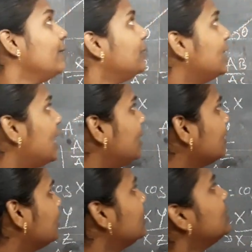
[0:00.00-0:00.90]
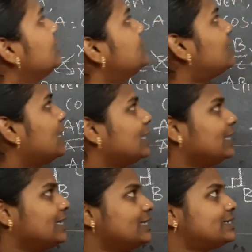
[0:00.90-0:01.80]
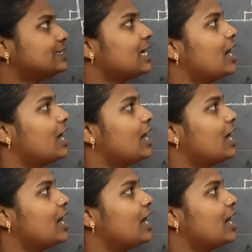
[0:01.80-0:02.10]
then the triangles